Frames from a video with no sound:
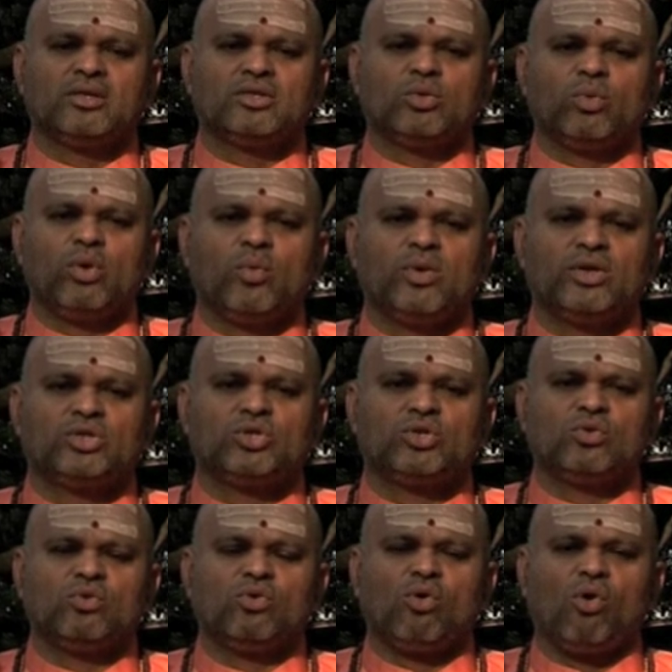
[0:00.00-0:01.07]
So we wish
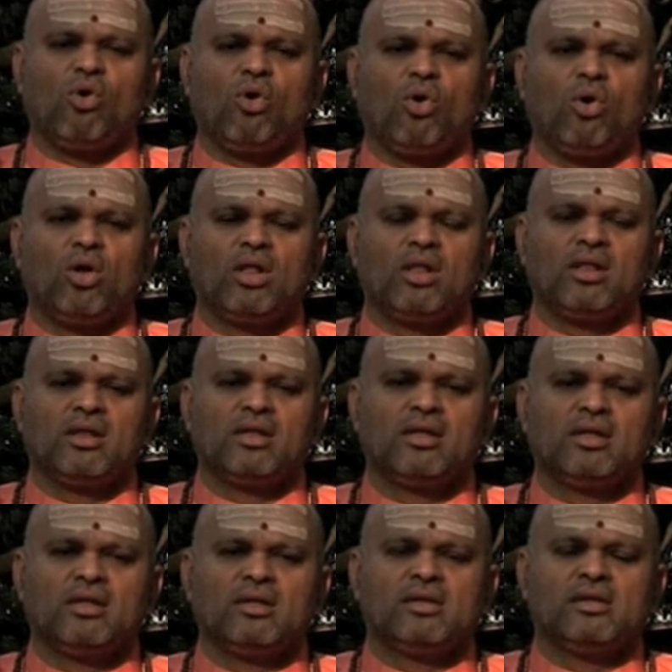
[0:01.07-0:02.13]
you all
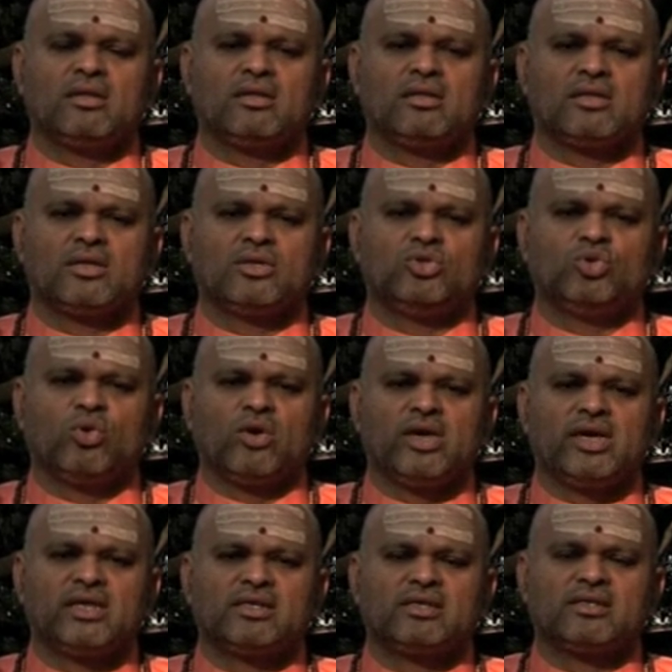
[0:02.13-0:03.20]
the
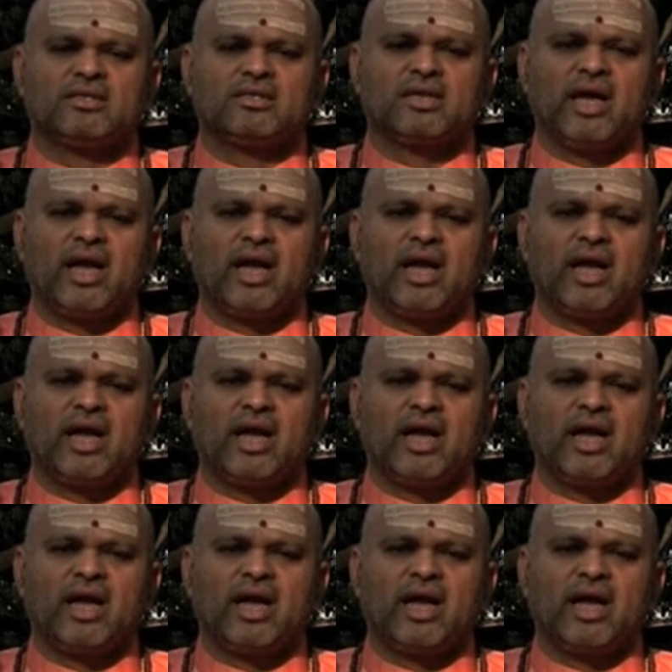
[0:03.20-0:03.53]
joyous